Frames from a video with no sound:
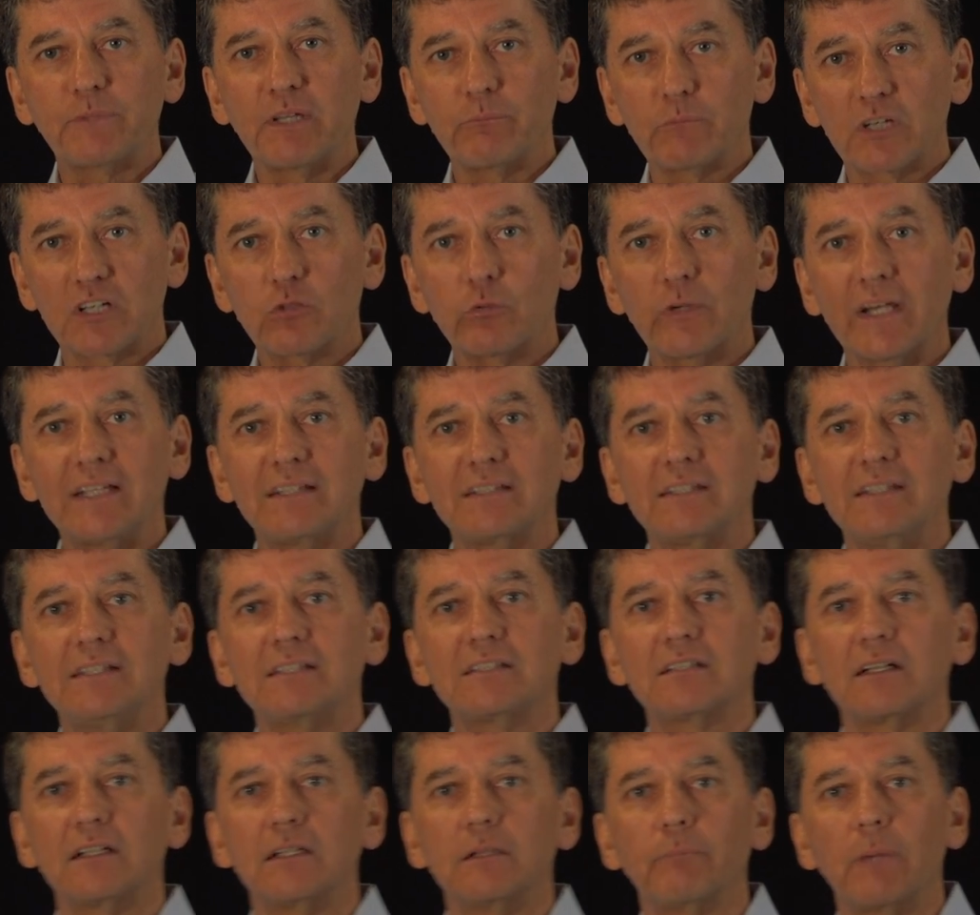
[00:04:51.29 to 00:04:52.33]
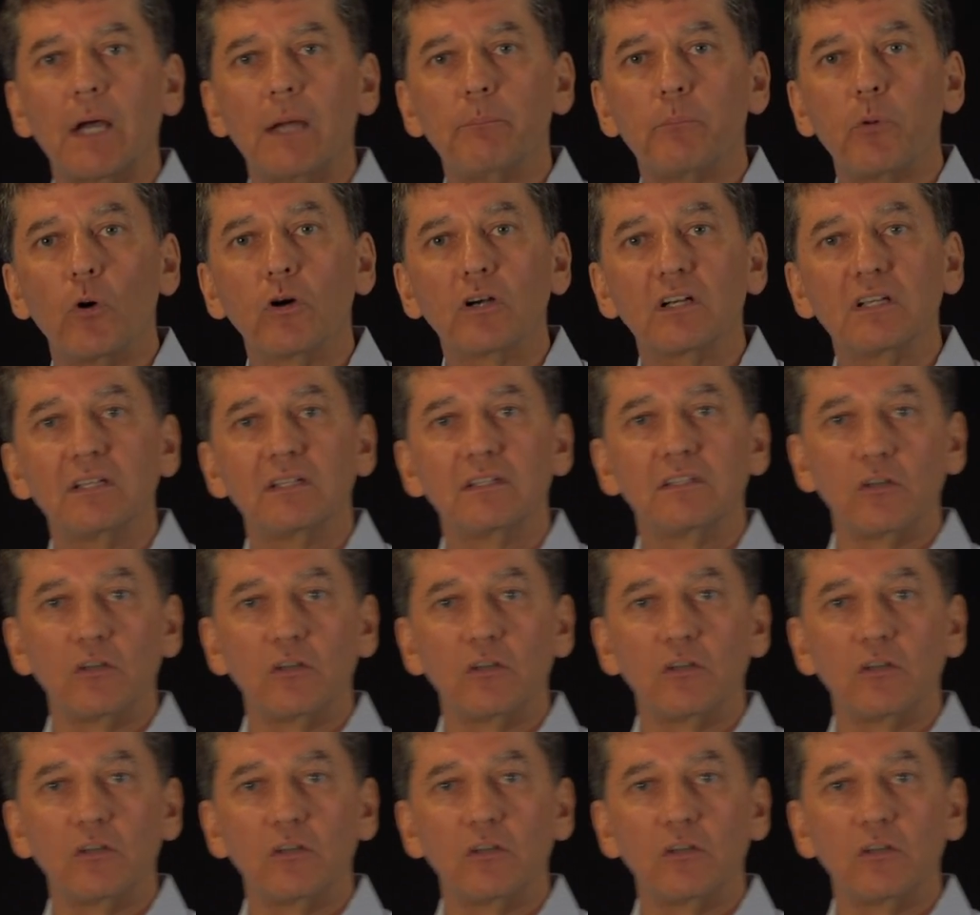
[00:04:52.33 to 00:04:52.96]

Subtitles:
in great detail in my book,